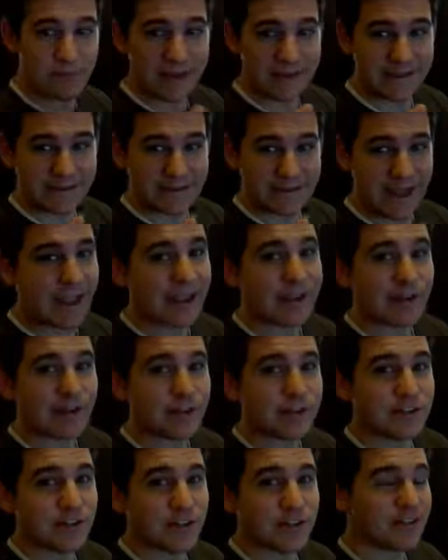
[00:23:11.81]
might die
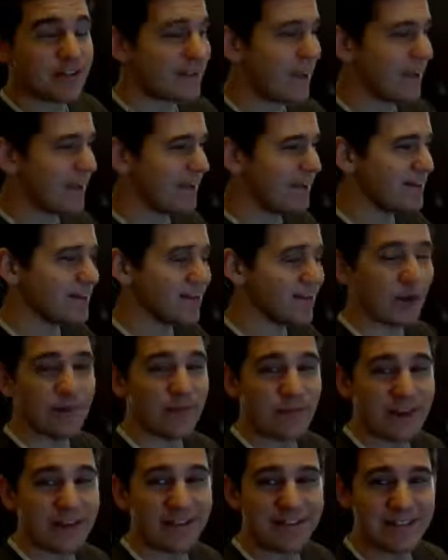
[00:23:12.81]
here in just a second. So
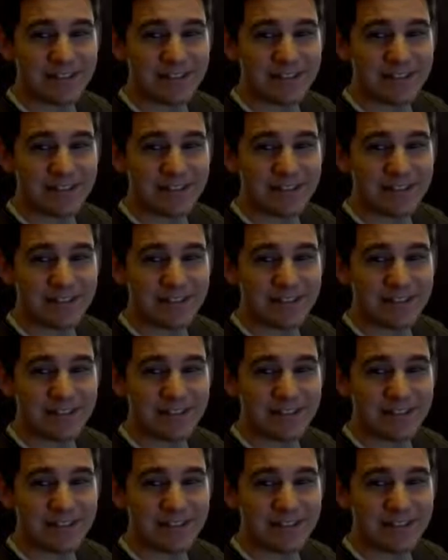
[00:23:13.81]
if I